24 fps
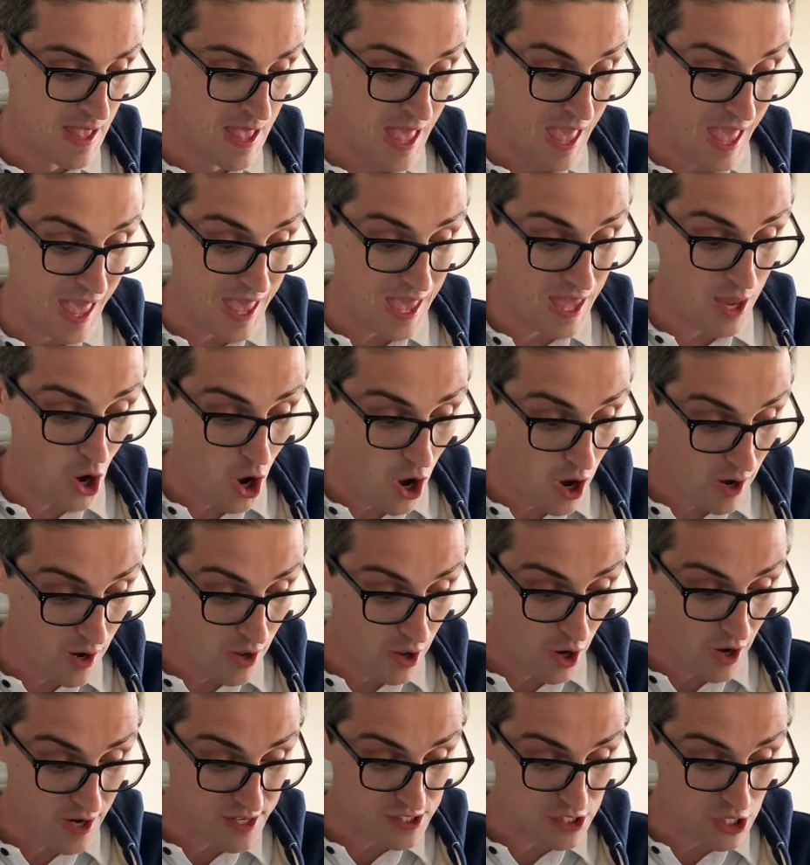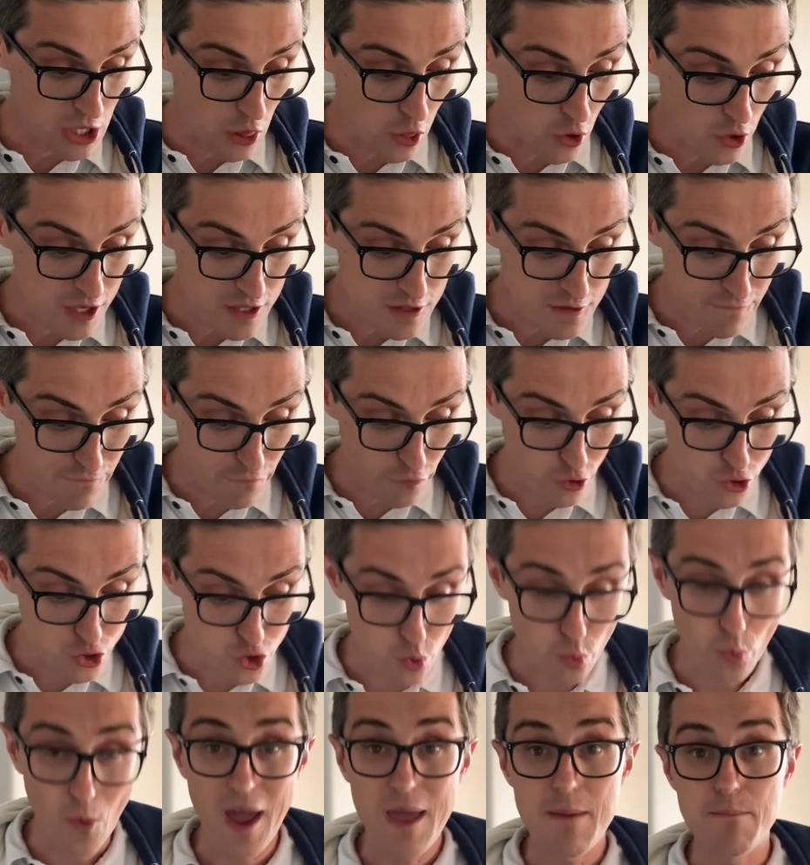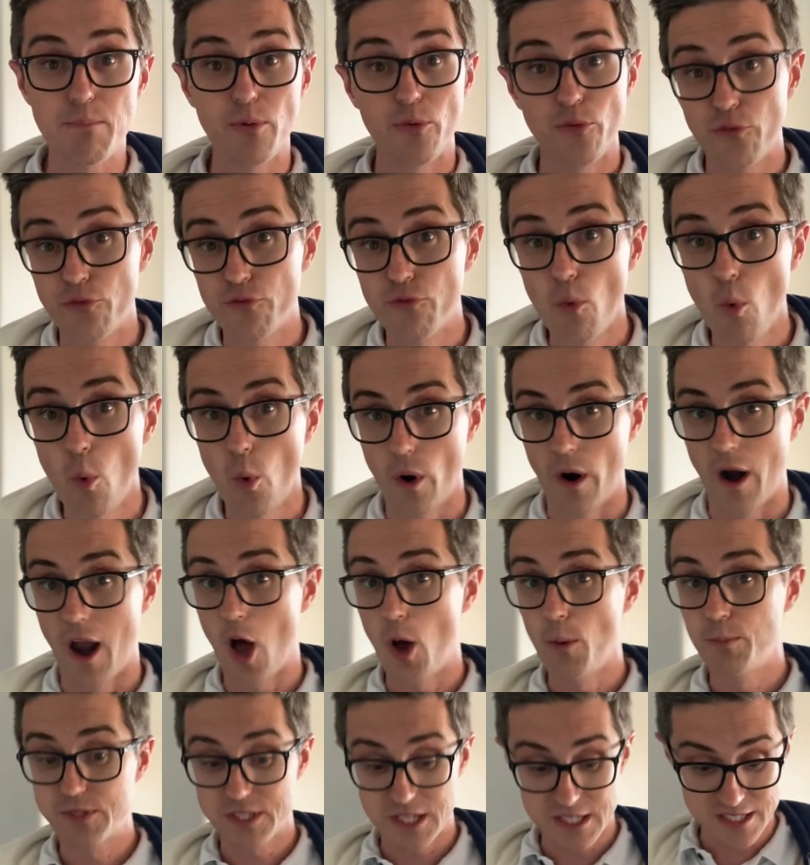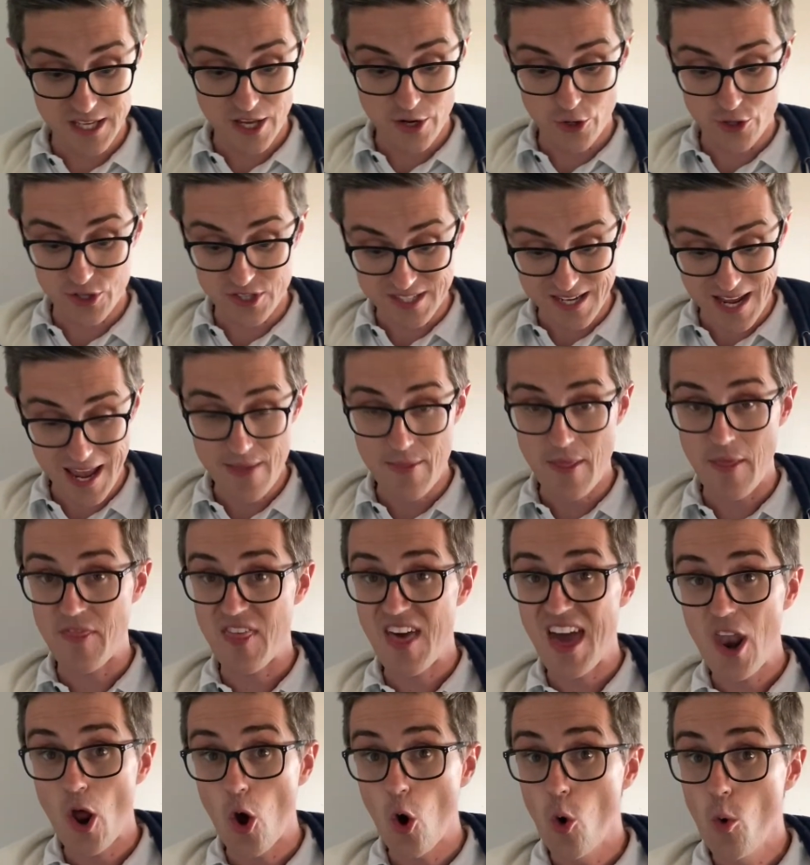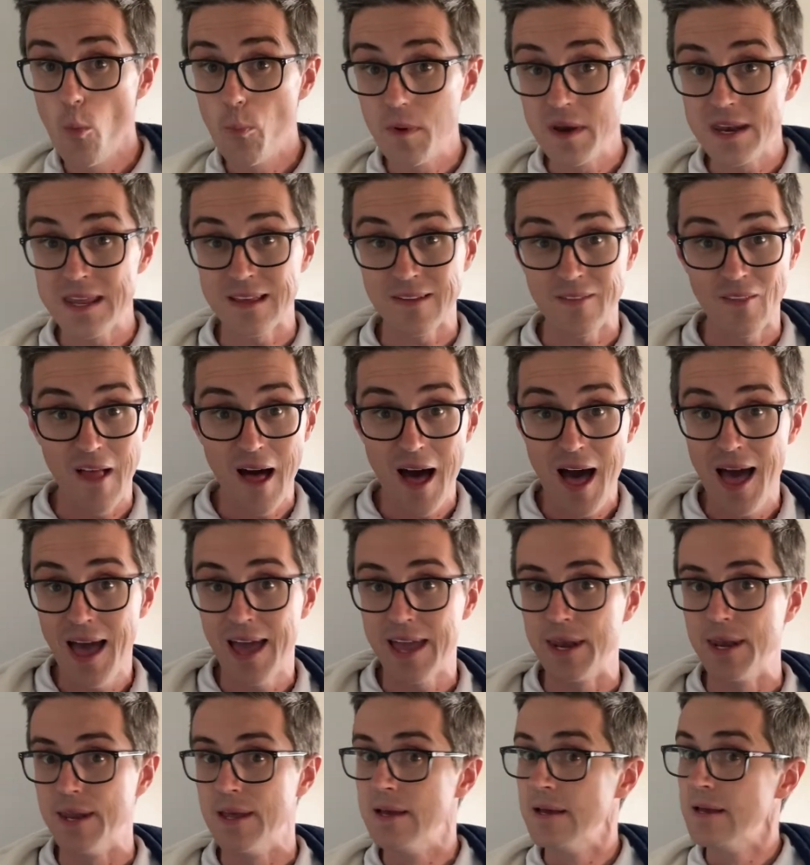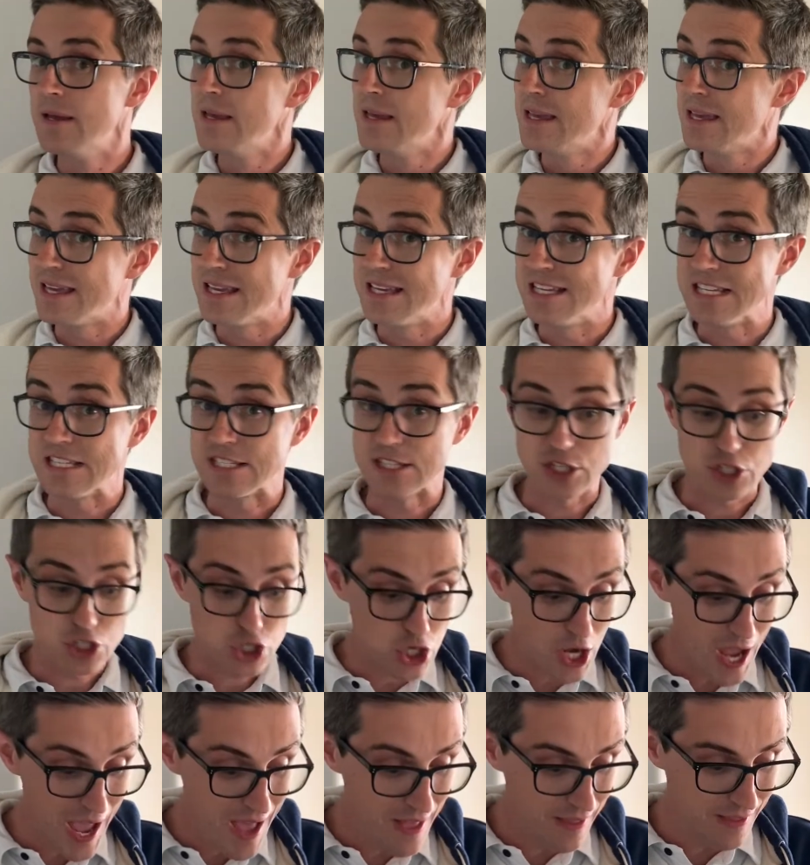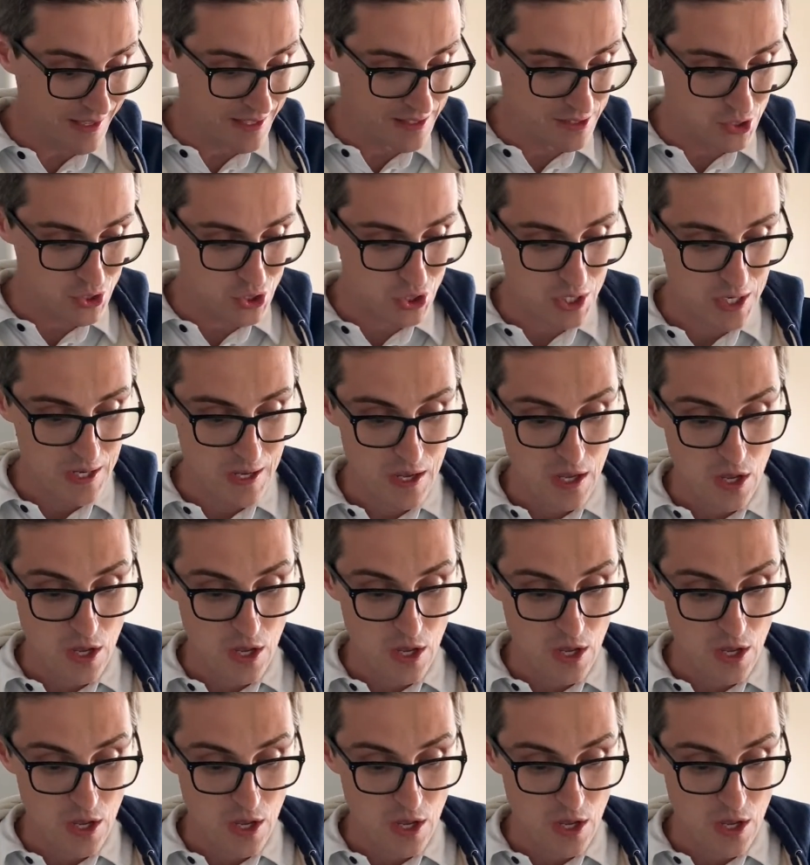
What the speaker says: And honestly, look at the verse right before. Helps us understand that opening line is a challenge.